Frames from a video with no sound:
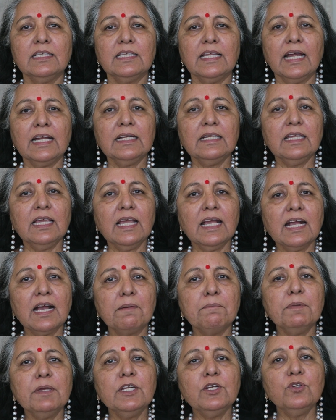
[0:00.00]
that they
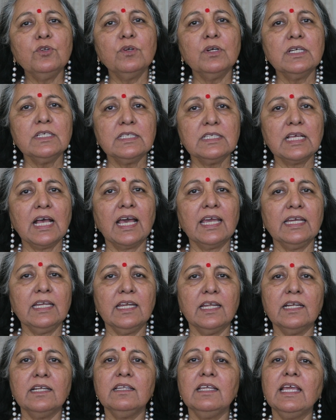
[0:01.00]
come into a
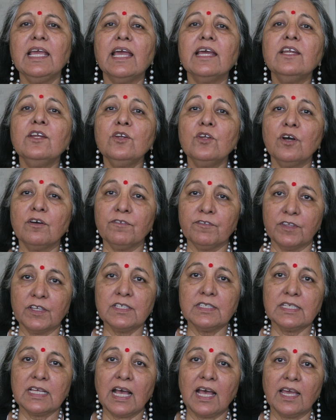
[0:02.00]
sign at the end of
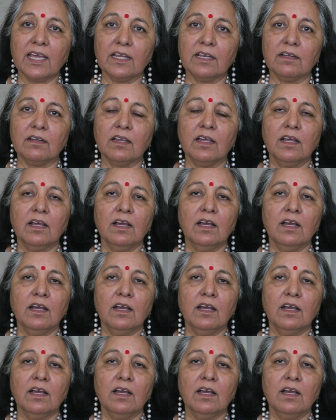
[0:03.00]
the sign.